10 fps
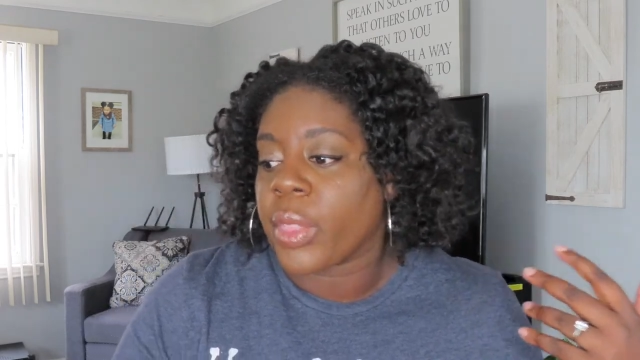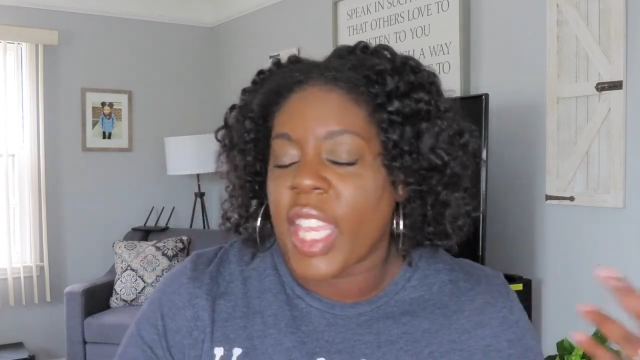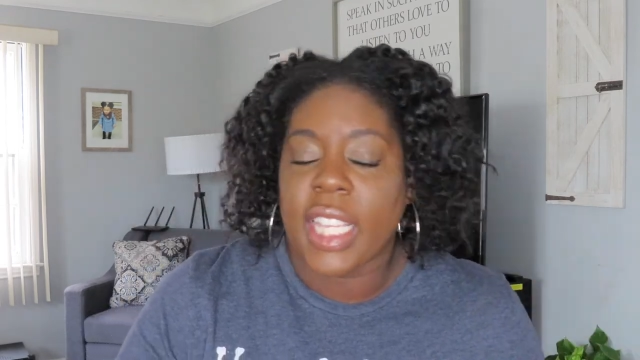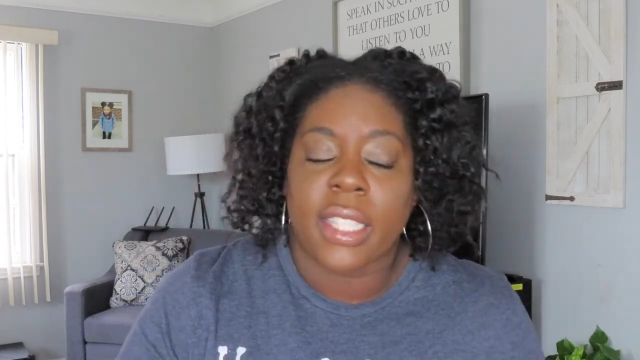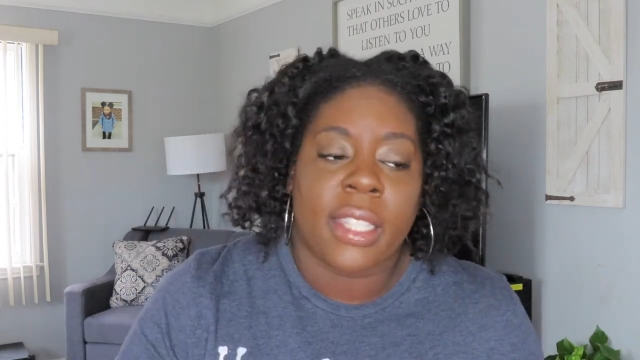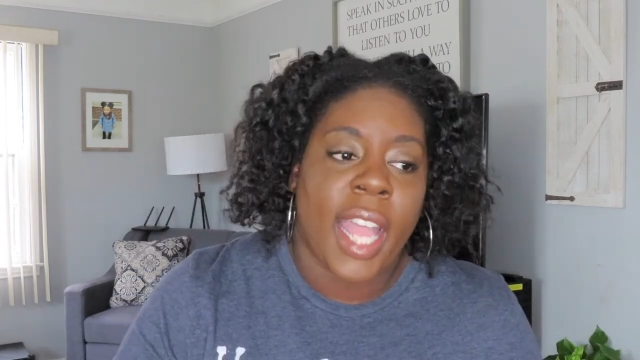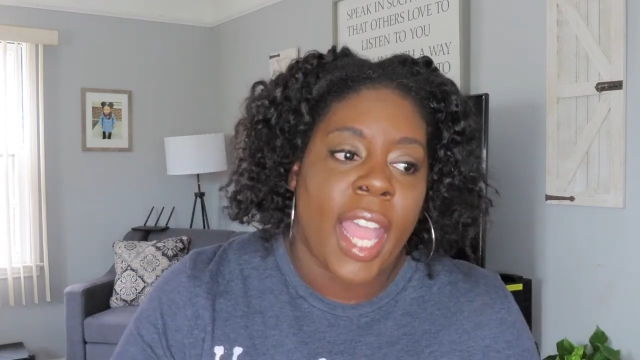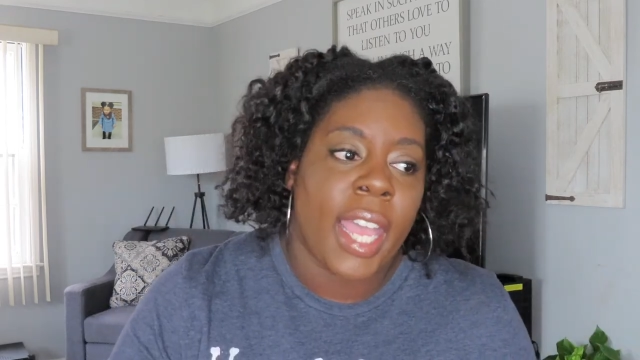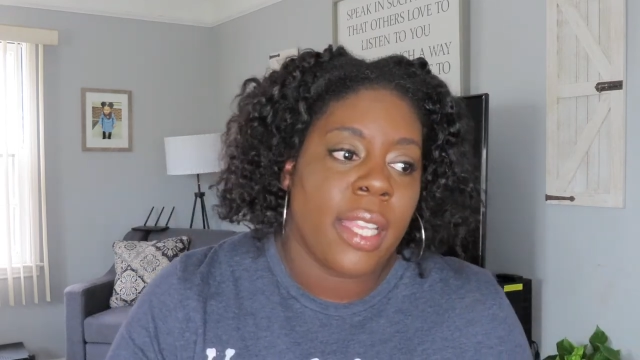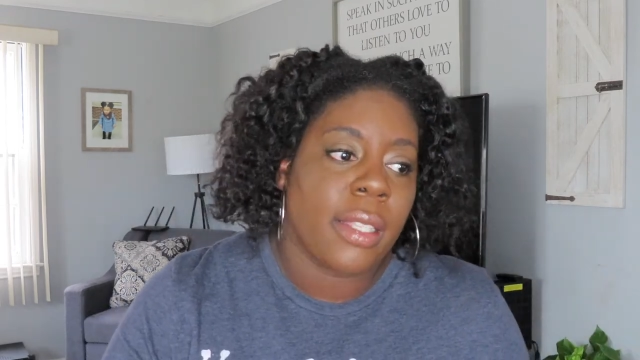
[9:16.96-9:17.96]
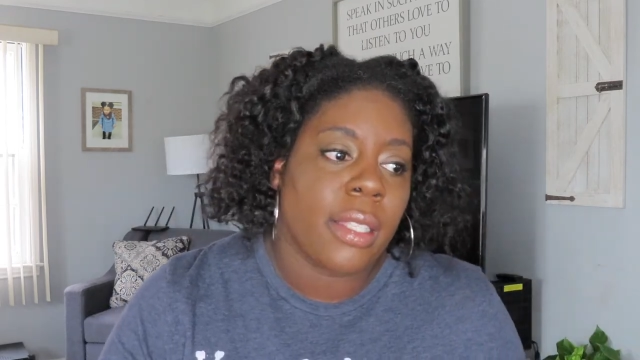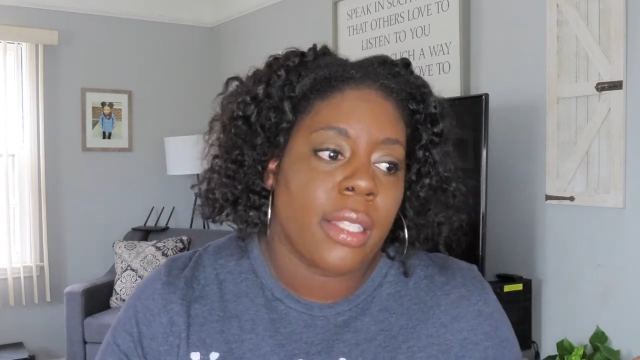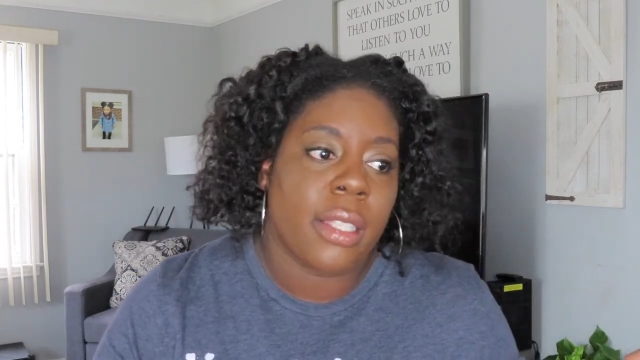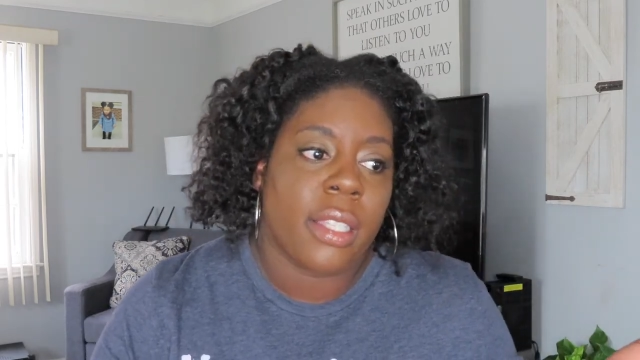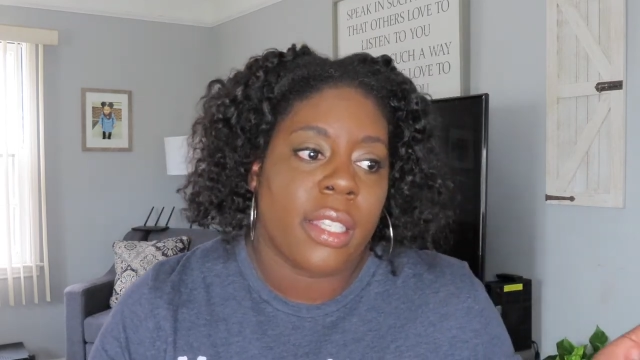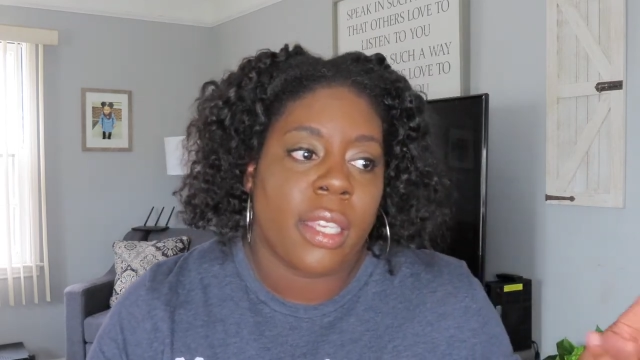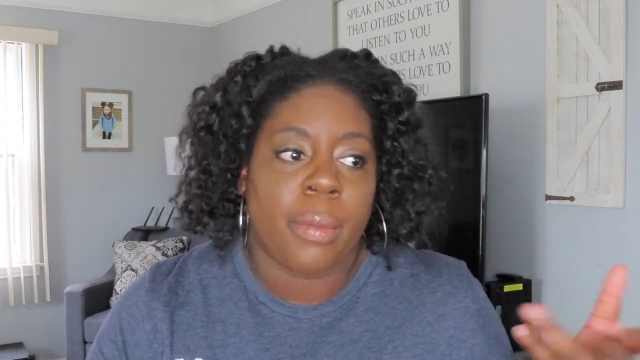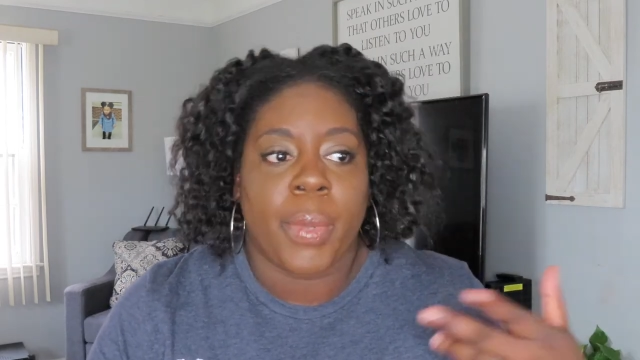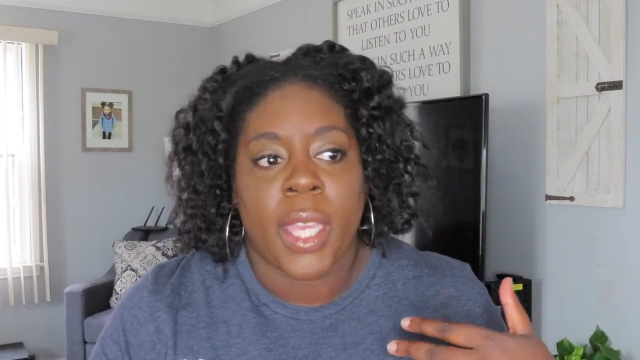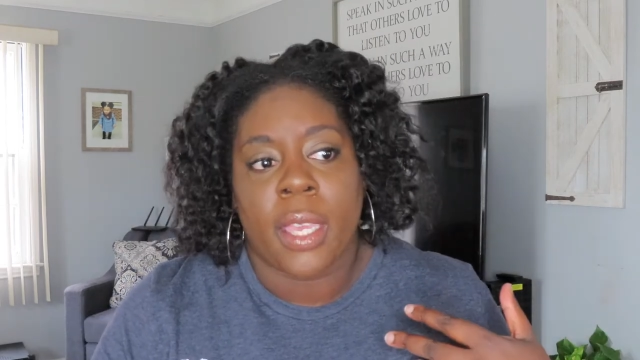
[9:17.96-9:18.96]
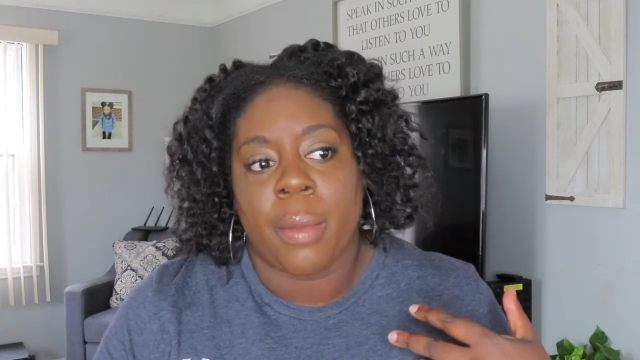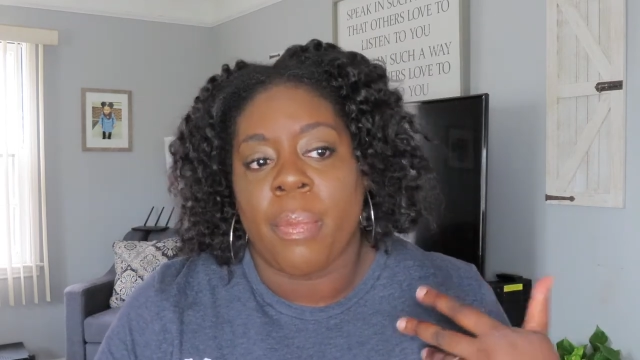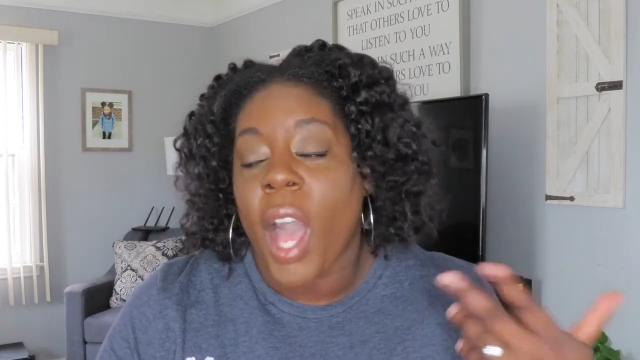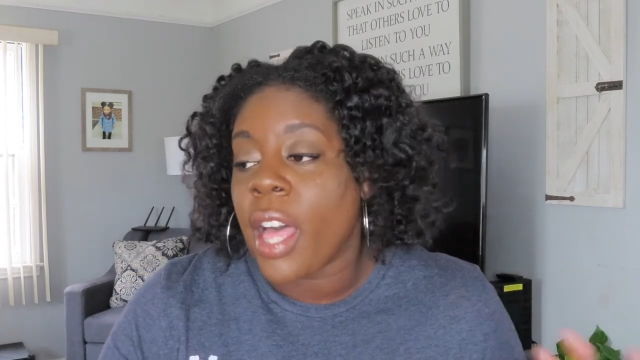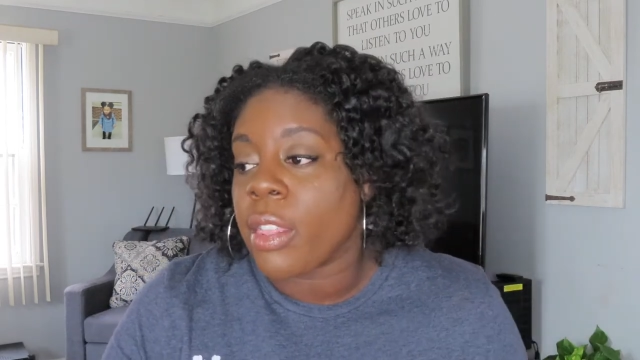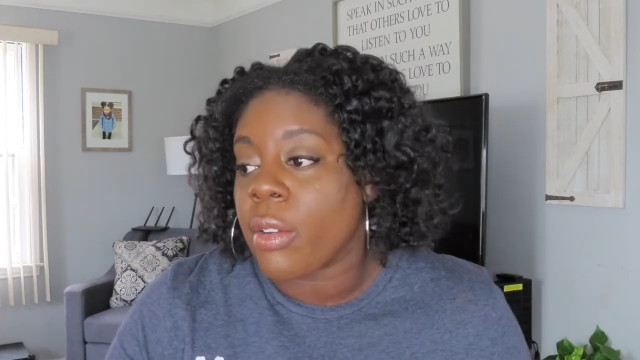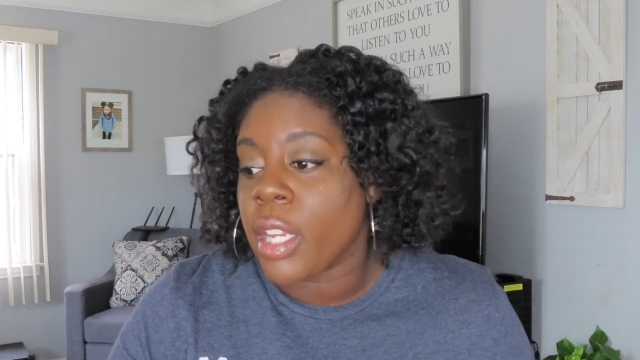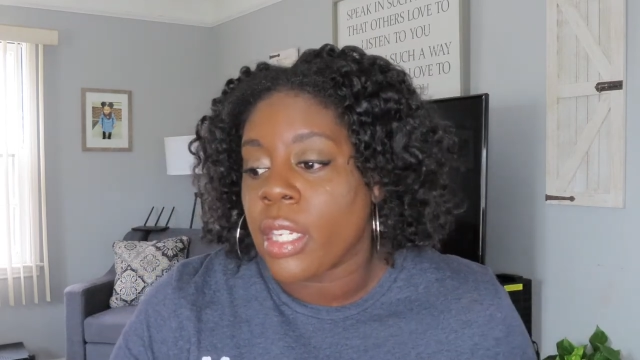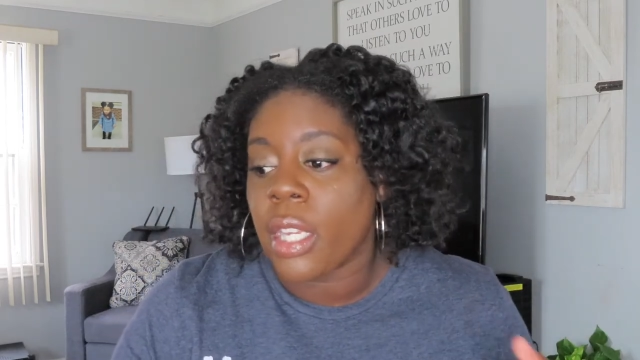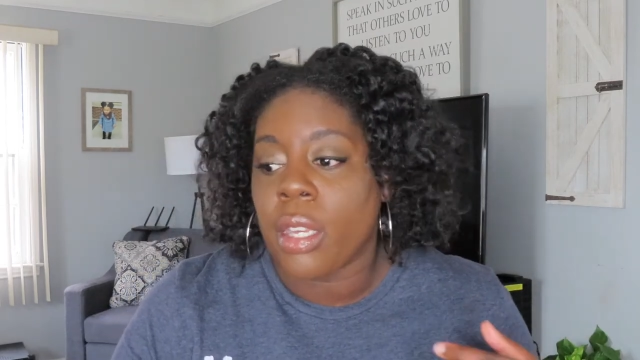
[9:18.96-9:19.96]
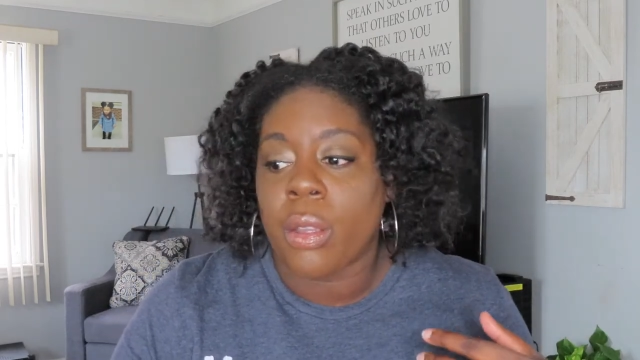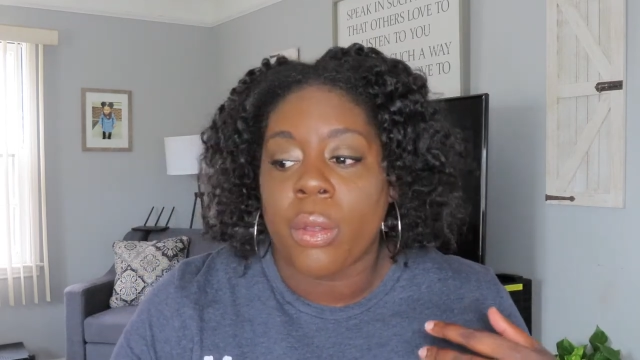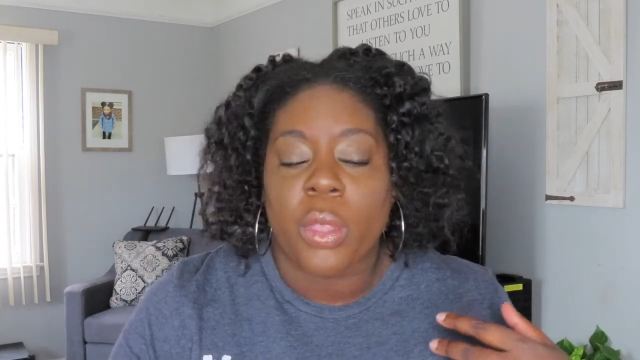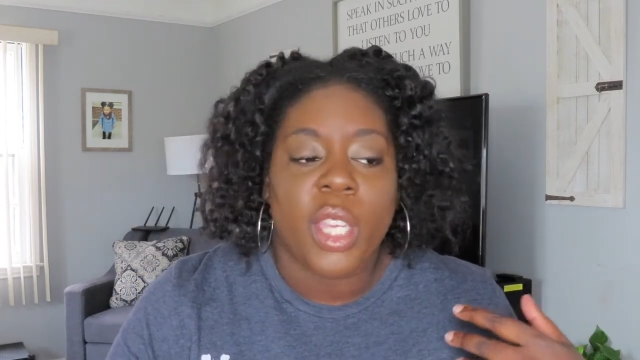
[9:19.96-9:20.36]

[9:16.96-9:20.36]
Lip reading: things that could be bothering you,